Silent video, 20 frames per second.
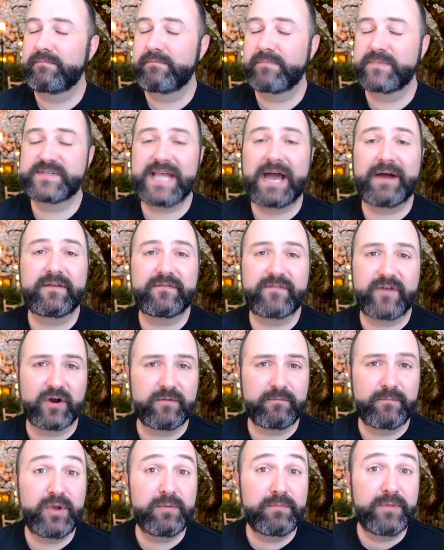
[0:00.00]
sound of or
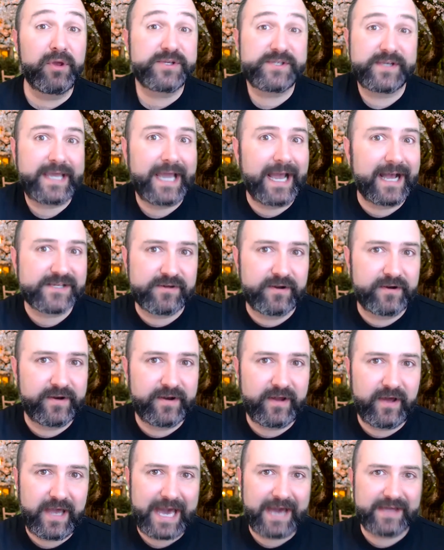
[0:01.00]
music has
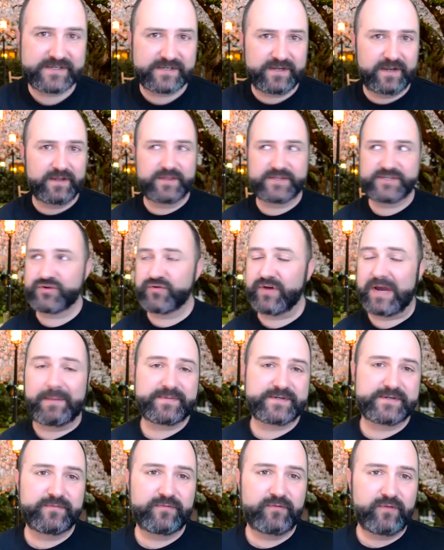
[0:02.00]
on a
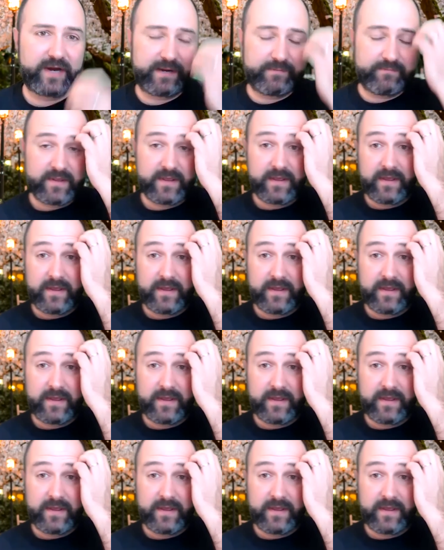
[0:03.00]
script, right?